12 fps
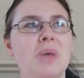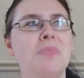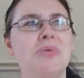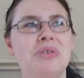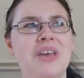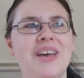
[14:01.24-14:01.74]

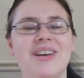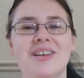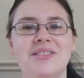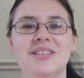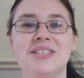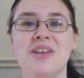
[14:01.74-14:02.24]
But yeah,
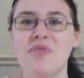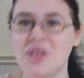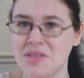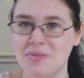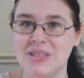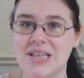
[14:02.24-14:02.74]
there's
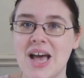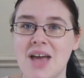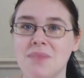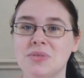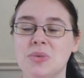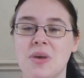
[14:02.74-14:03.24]
definitely been
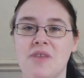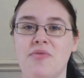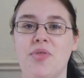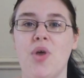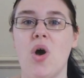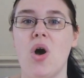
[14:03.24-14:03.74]
times when
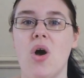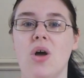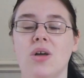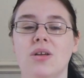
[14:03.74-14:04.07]
I've thought,